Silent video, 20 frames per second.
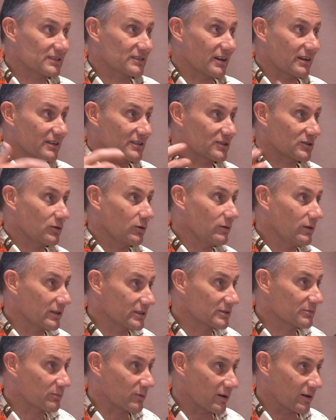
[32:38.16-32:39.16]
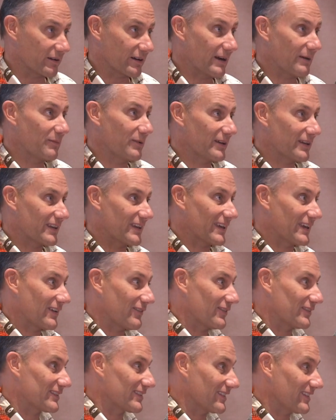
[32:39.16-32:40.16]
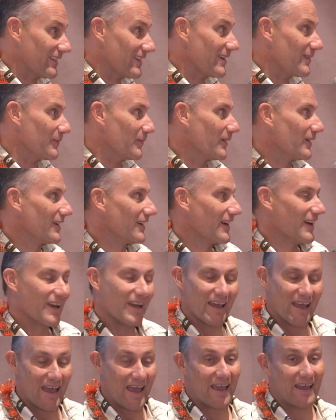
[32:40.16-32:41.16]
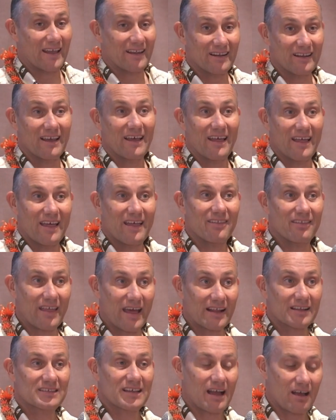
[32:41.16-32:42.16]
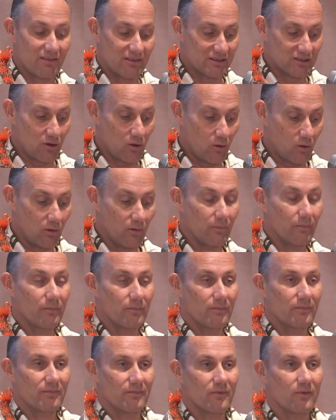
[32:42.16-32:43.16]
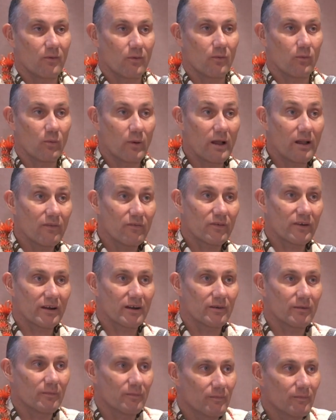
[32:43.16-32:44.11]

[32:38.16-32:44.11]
start a school lunch program. We can give it to them. And that's how this whole welfare